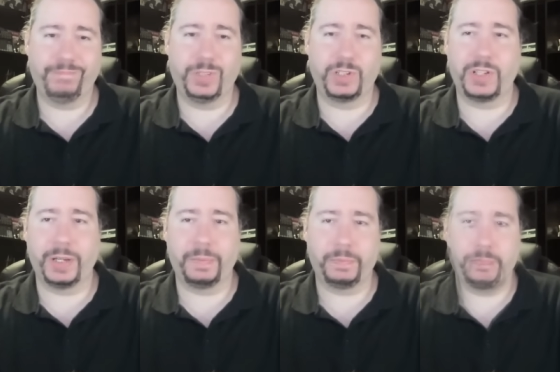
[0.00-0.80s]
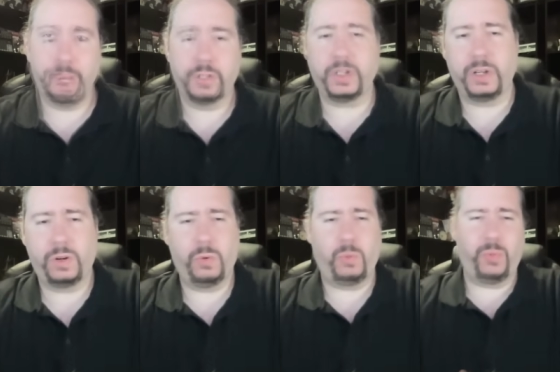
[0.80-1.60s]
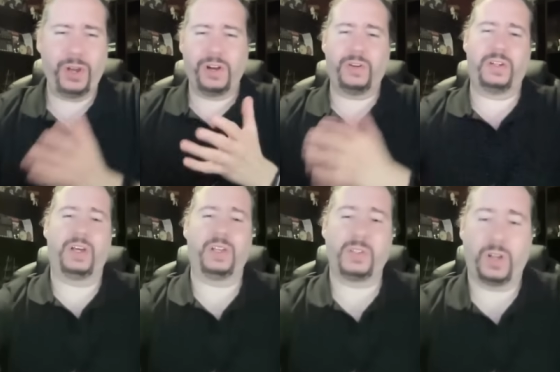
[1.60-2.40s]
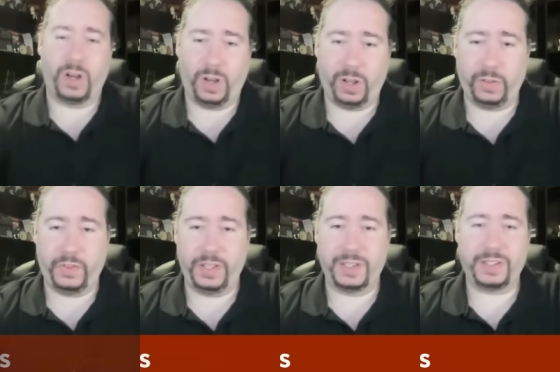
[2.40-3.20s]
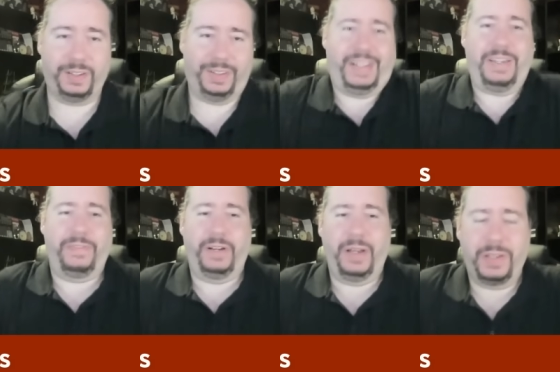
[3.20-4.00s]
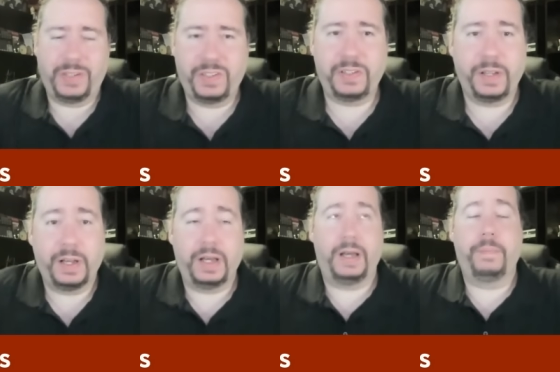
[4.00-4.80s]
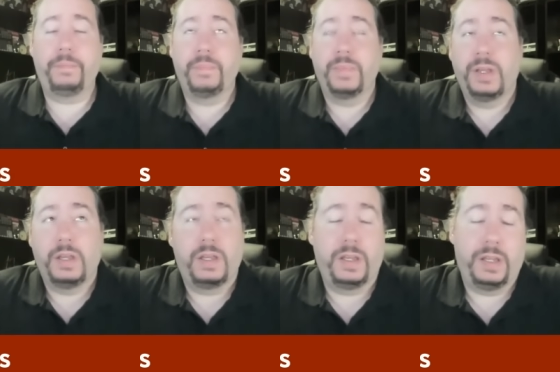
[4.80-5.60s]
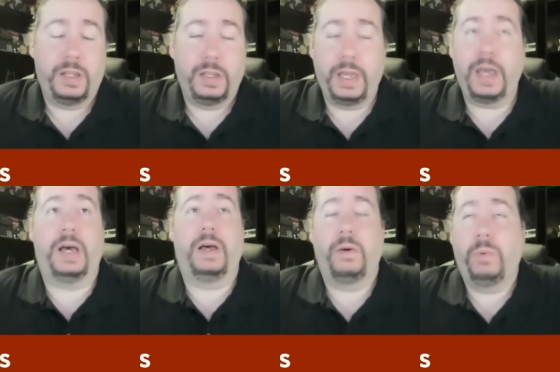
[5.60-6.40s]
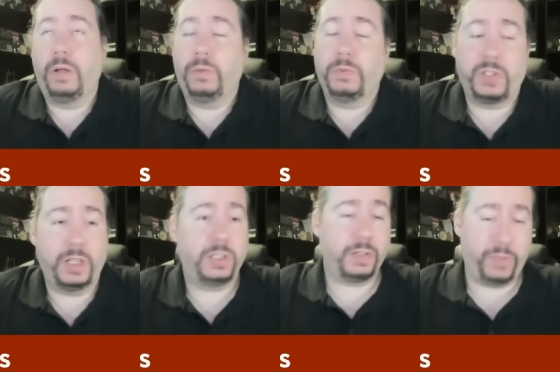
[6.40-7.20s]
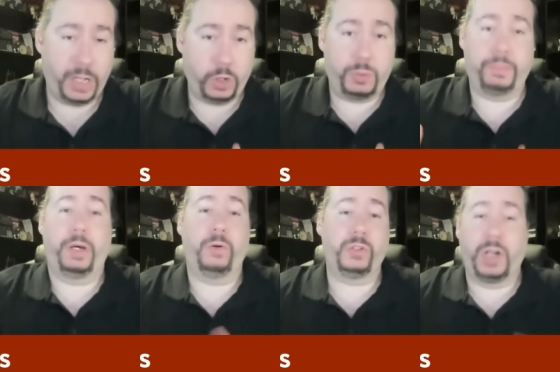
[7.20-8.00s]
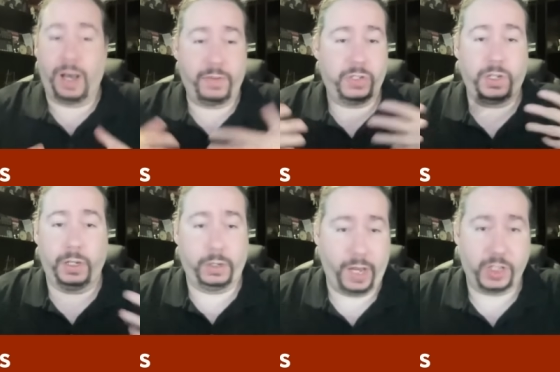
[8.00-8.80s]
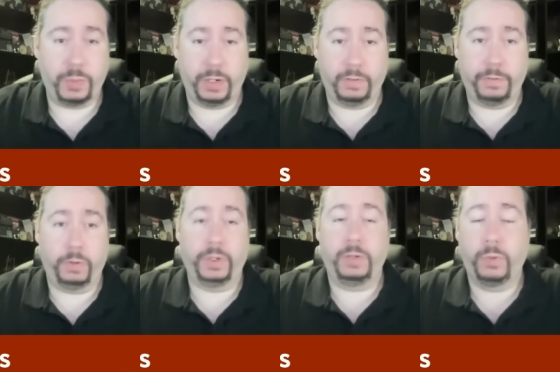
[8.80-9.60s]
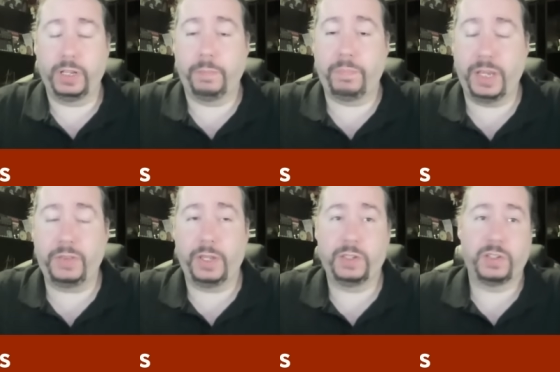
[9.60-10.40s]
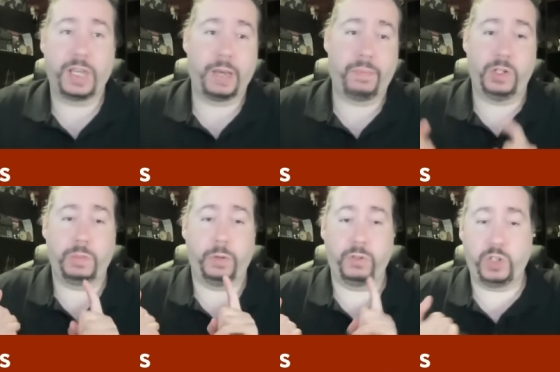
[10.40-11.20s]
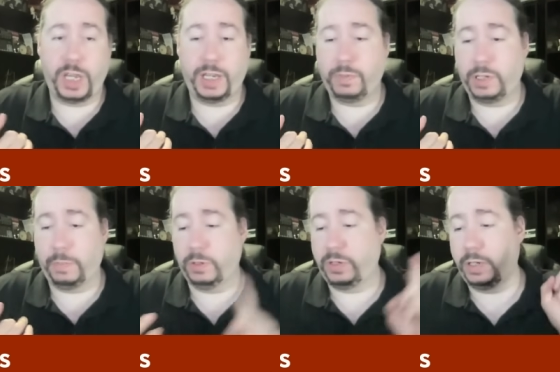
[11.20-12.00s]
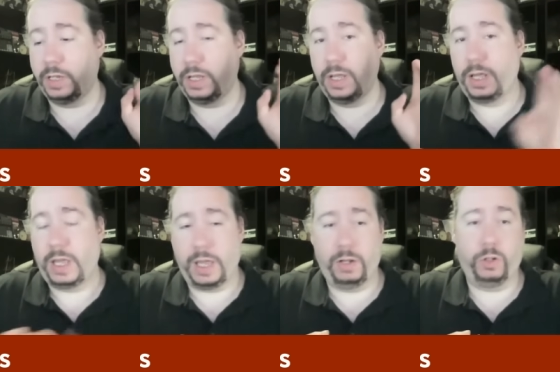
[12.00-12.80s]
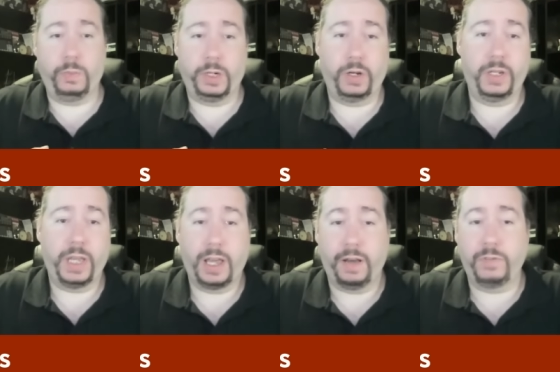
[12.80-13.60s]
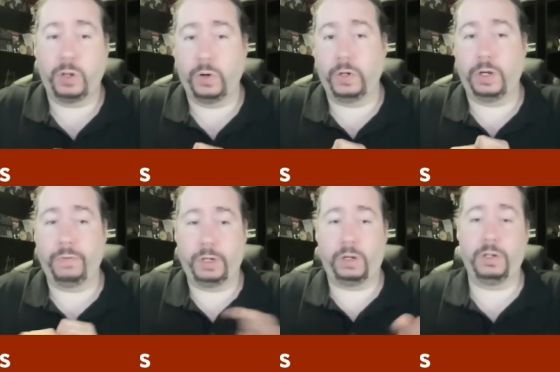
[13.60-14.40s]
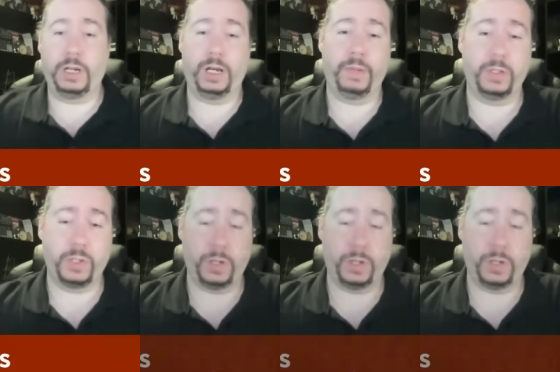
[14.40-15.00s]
Just saying. So where does all this leave us? Um yeah, well, since the video's been posted, obviously a lot has been unfolding. One of the big things that's happened is both James Somerton and Illuminaughtii have turned off all comments